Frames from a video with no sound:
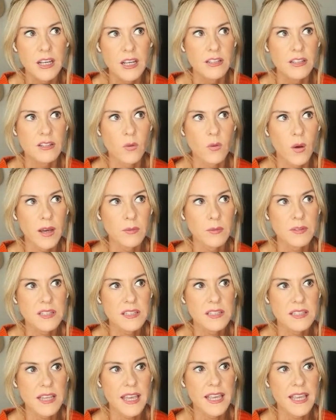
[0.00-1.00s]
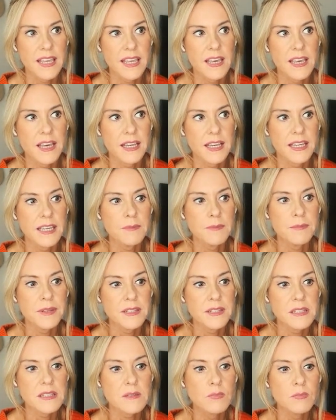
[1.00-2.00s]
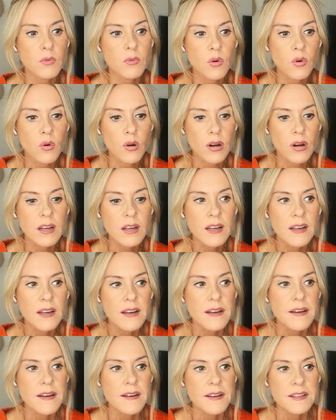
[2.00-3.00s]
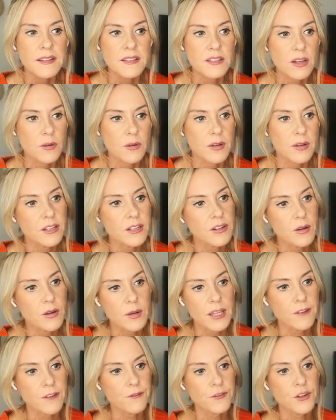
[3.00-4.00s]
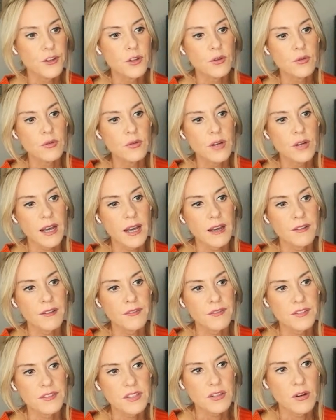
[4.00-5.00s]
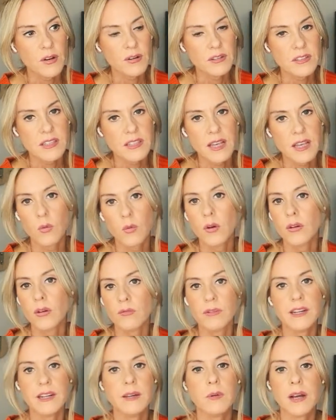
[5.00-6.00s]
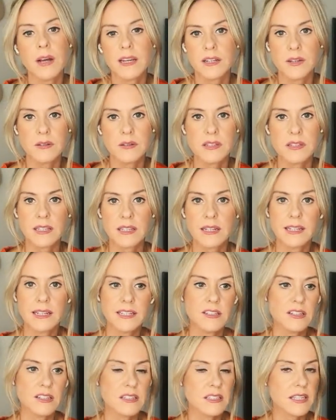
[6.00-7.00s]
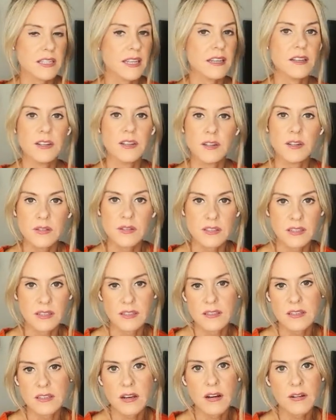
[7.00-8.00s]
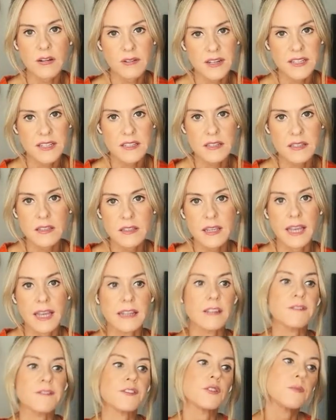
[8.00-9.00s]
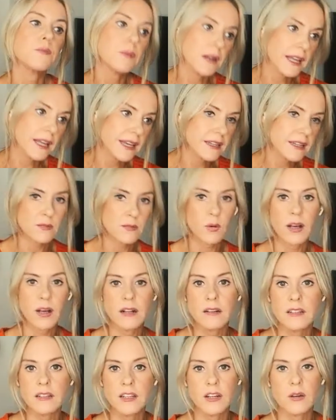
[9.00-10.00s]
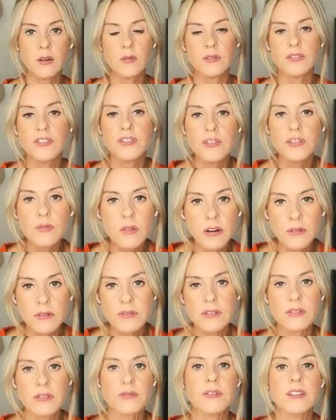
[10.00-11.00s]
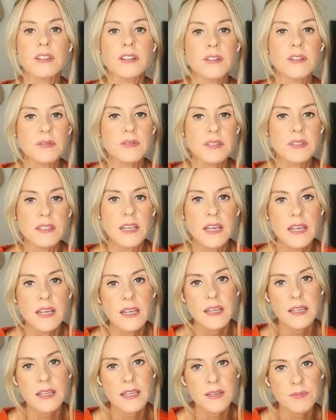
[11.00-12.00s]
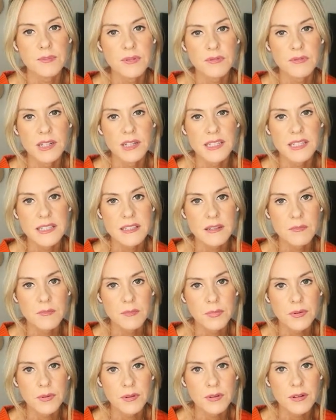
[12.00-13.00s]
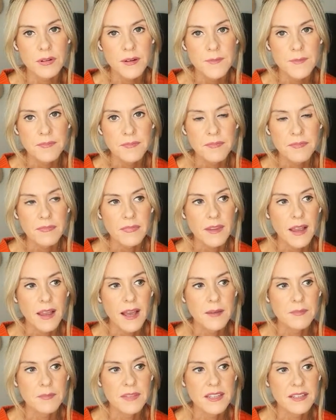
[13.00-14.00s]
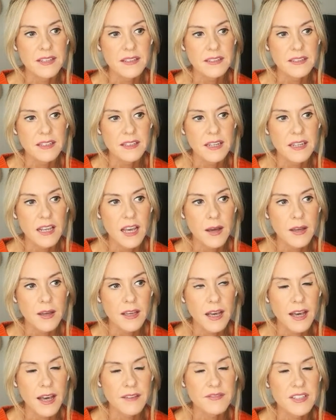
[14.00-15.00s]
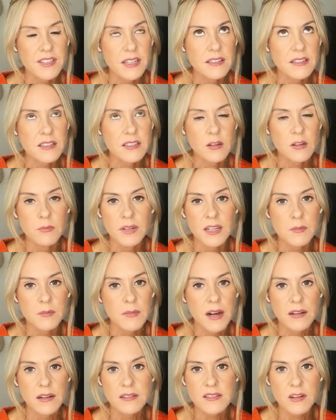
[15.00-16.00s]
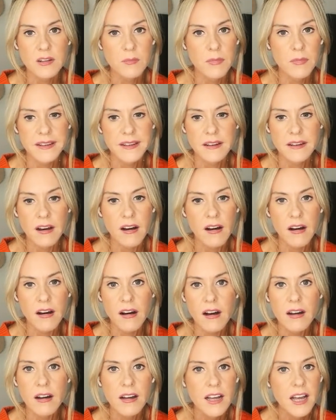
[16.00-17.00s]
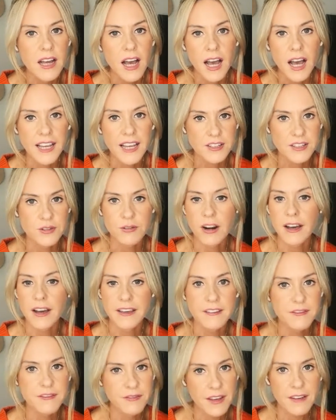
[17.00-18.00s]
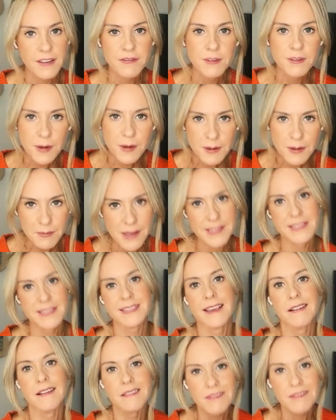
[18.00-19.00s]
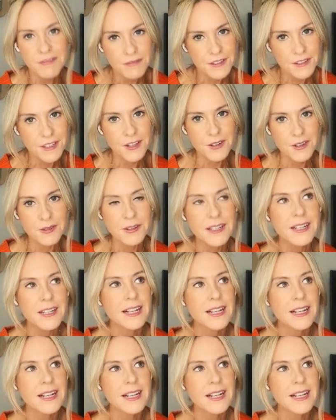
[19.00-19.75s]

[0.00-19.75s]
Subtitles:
So I would say keep it small. So, you know, if you have songs that work really well acoustically, just take an acoustic guitarist. And if you play as well, you know, duos, trios, keep it really simple. I mean, I've done so many miles on my car. I drive everywhere myself, you know.